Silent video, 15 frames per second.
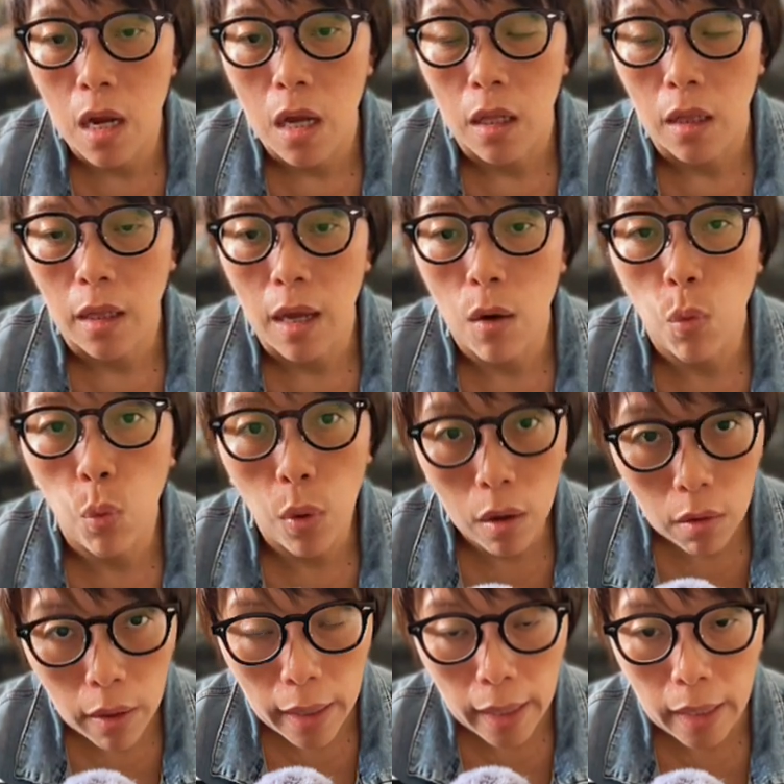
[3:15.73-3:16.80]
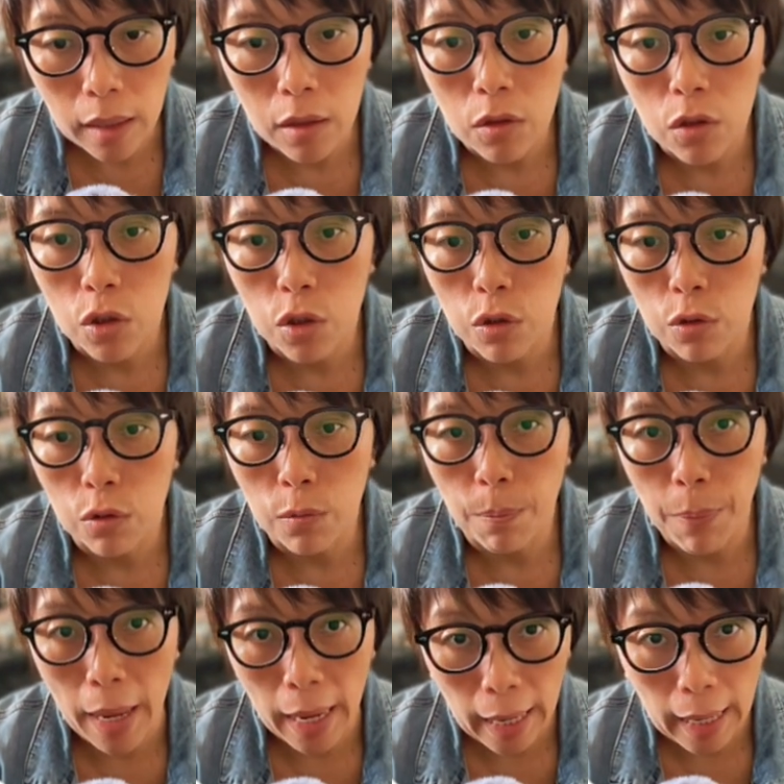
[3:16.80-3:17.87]
they are willing to
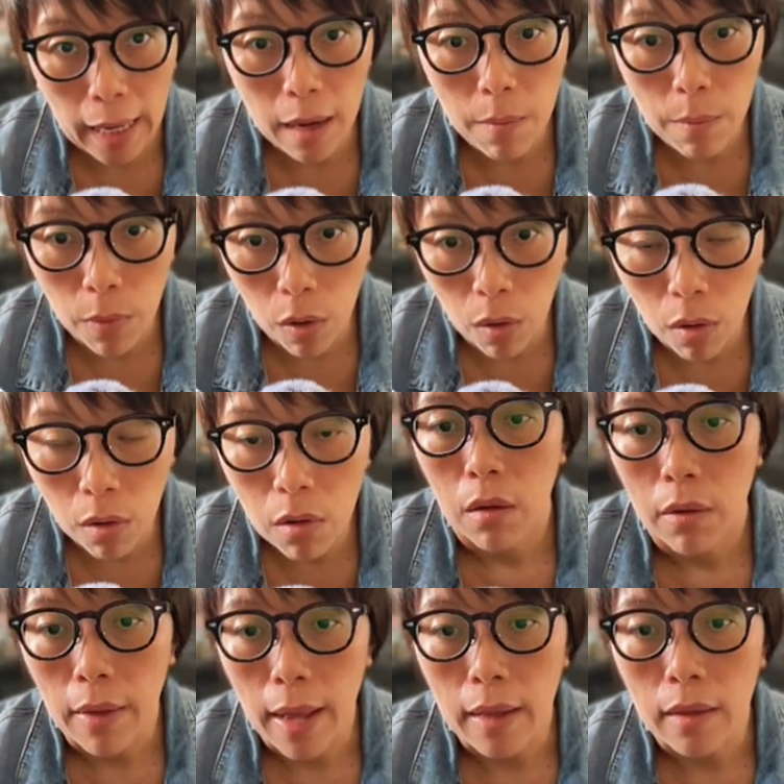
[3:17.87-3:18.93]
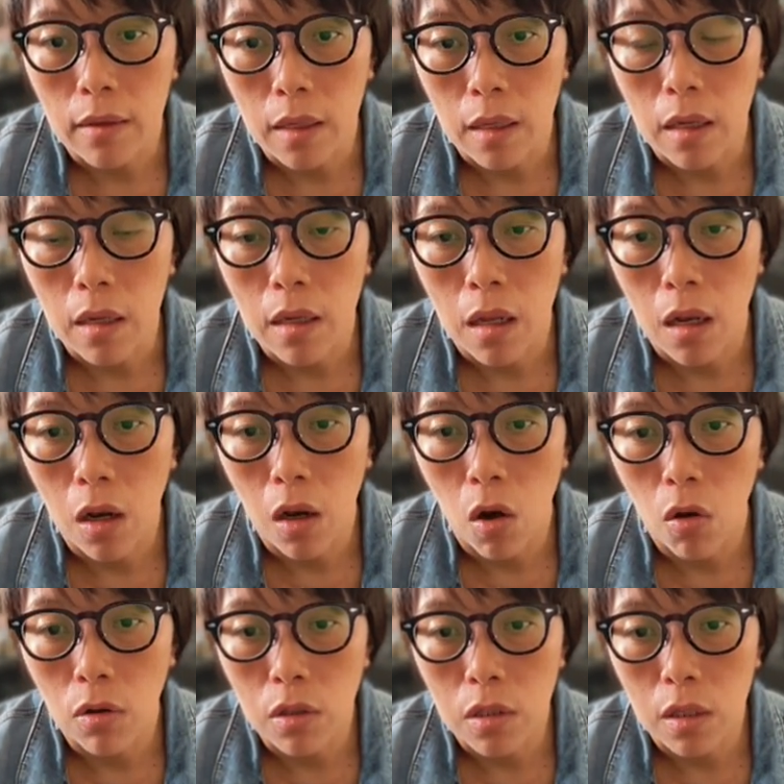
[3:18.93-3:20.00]
pay more than the
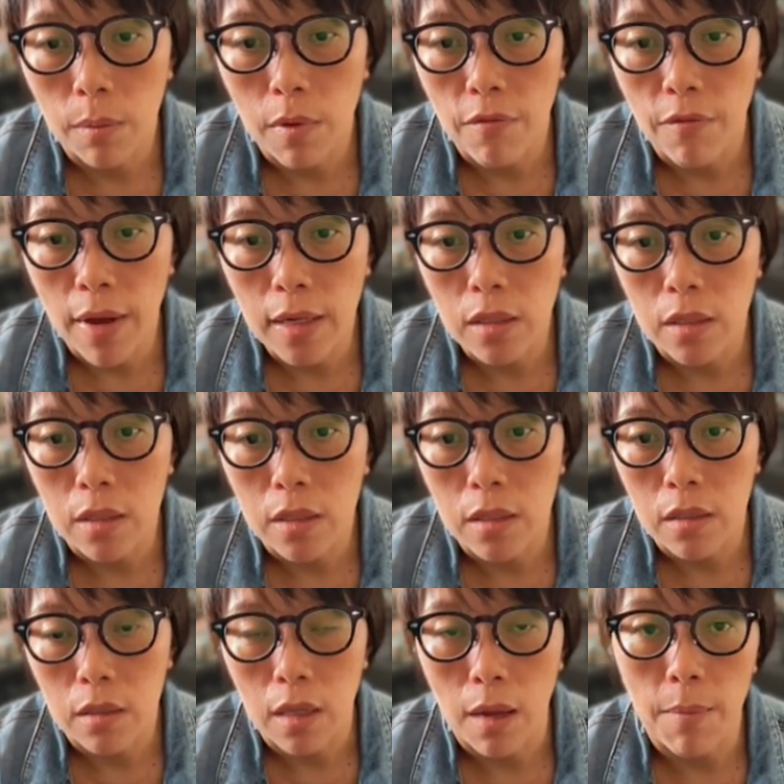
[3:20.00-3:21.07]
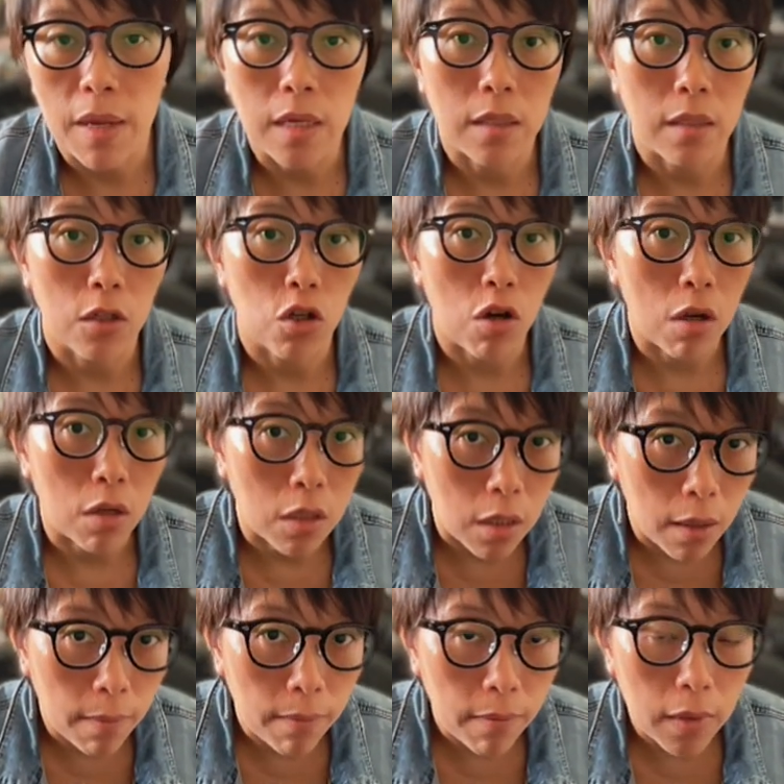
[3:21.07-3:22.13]
long-term investors. That means the
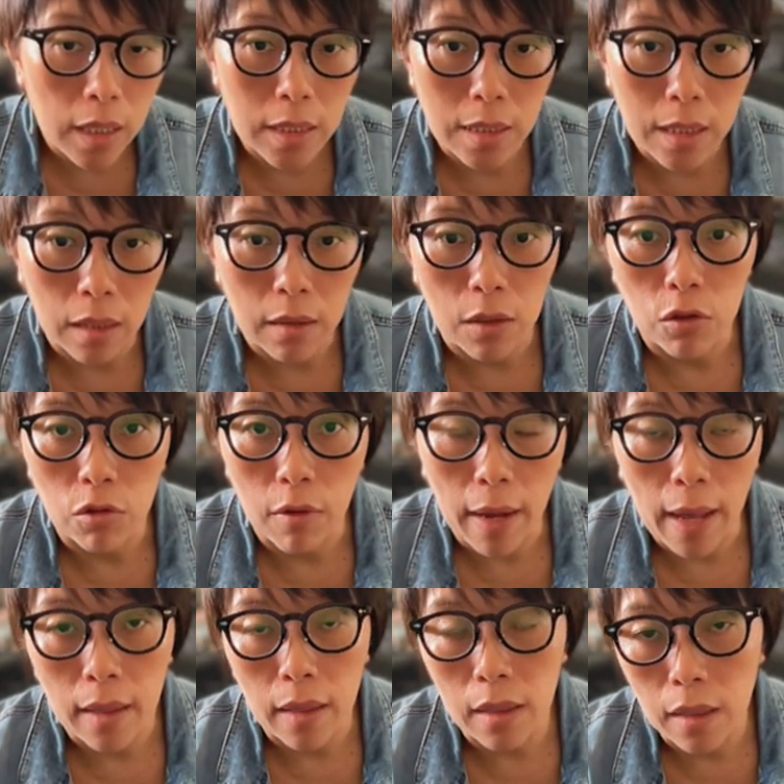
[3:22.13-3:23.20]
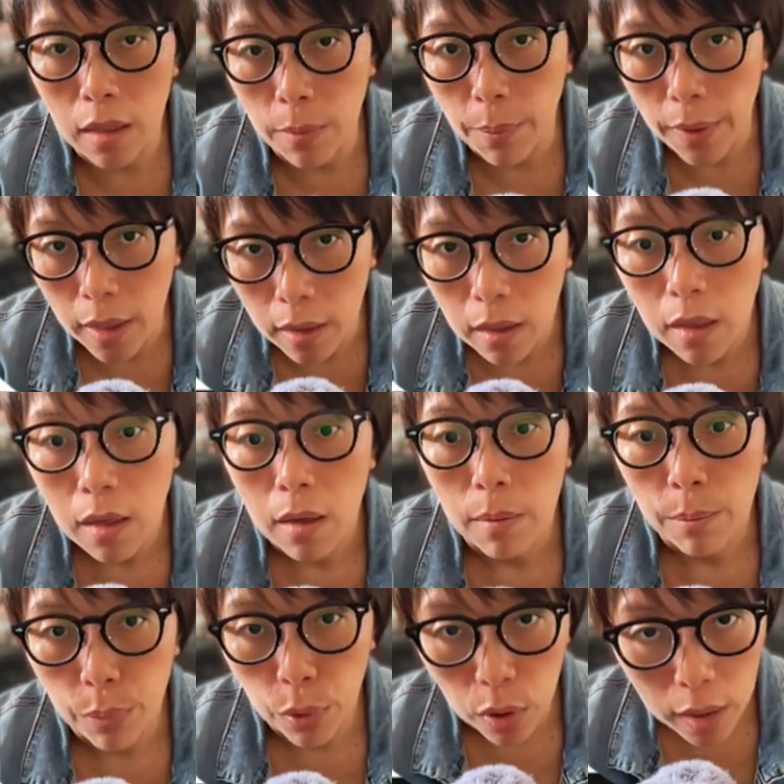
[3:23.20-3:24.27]
short-term is starting to get a little bit
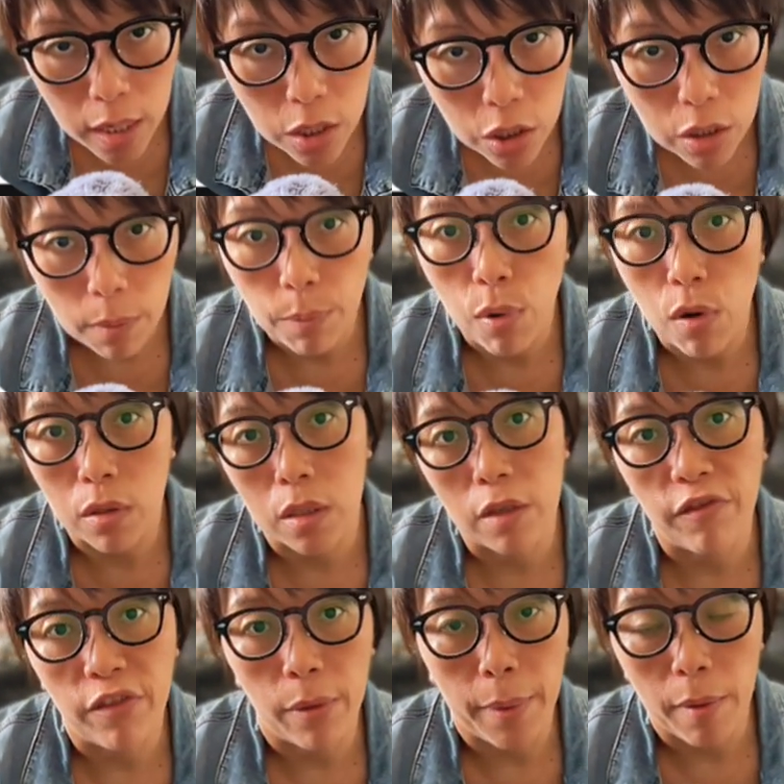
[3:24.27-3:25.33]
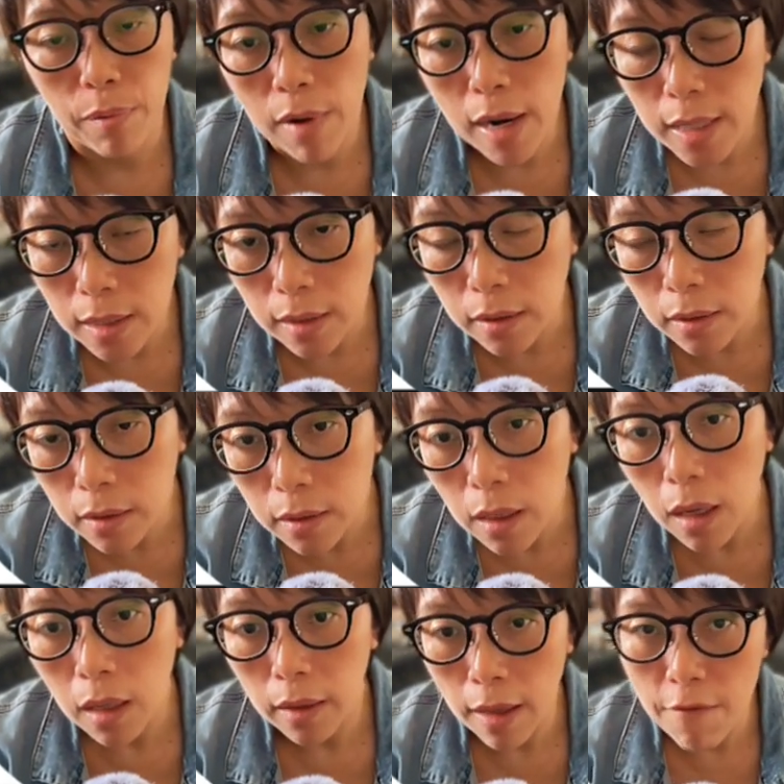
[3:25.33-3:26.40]
bullish, positive about prices,
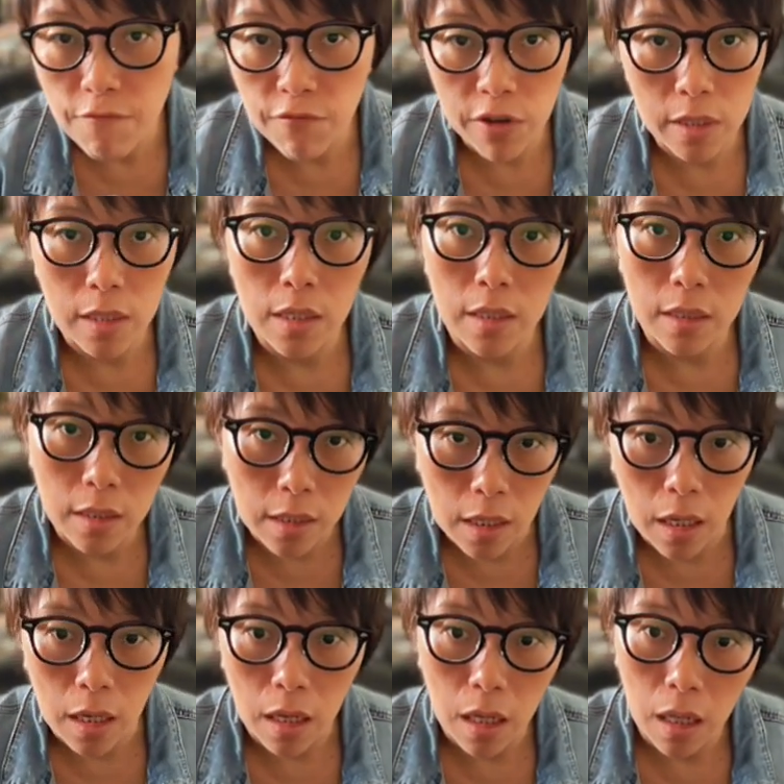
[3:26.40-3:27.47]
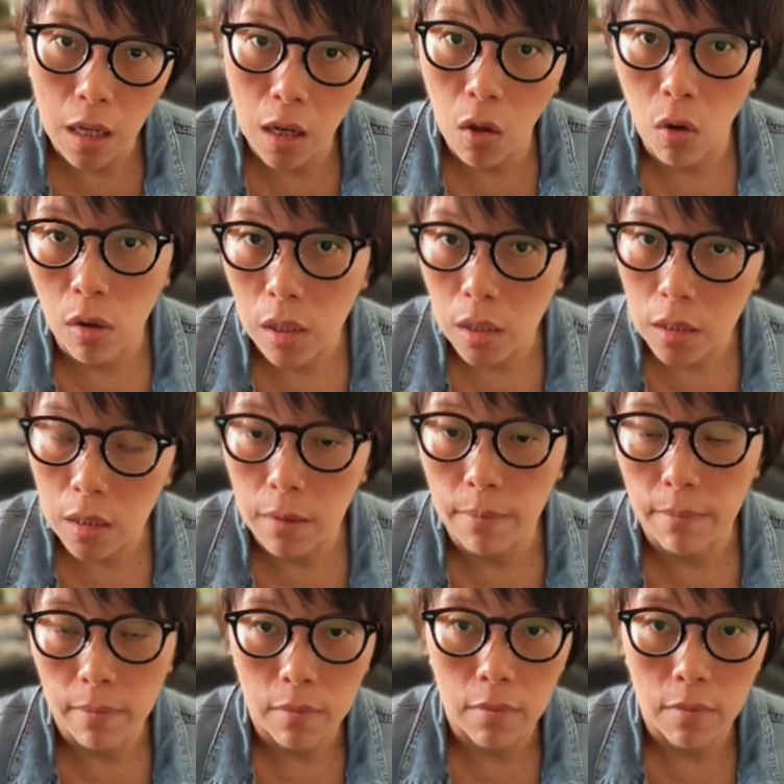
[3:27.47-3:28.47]
than versus the longer-term